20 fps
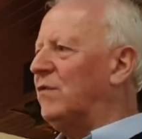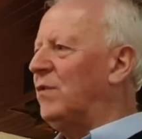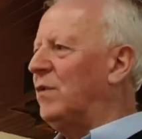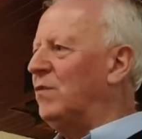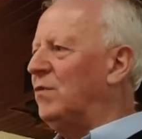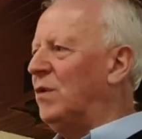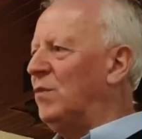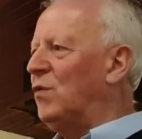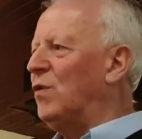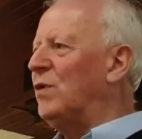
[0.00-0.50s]

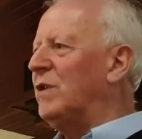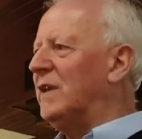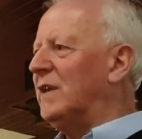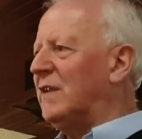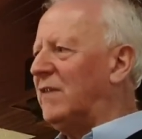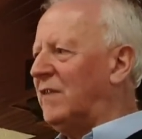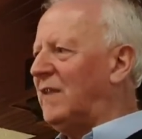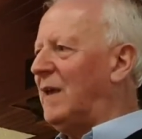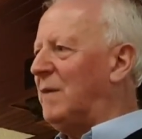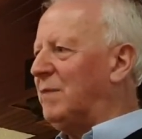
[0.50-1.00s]
We won't
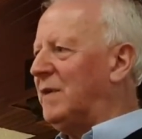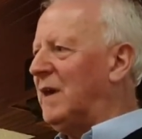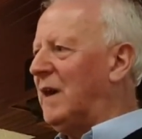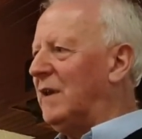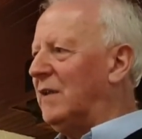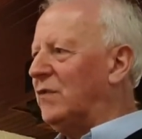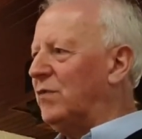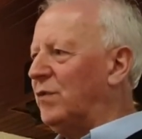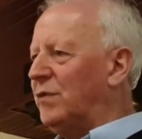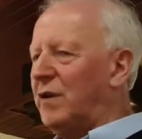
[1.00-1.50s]
accept
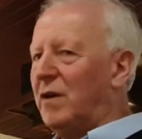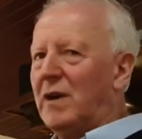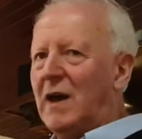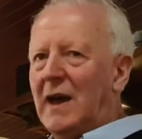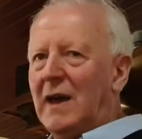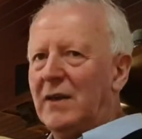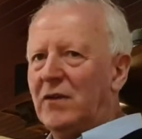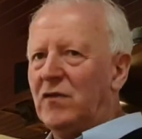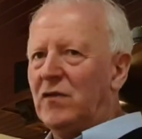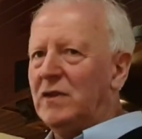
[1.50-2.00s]
casks without
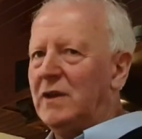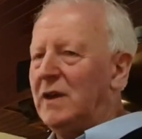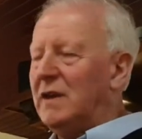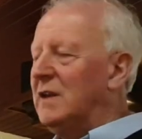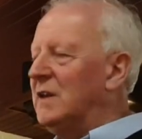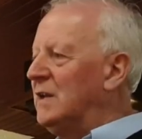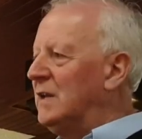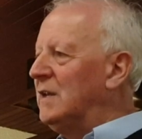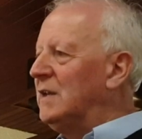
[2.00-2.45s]
actually